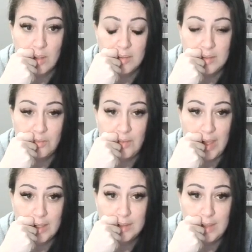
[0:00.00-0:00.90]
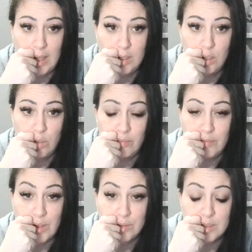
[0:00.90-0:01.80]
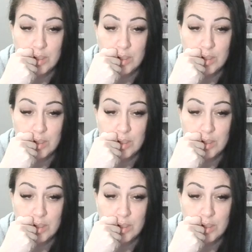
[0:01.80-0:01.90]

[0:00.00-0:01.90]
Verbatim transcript: on the fact that you felt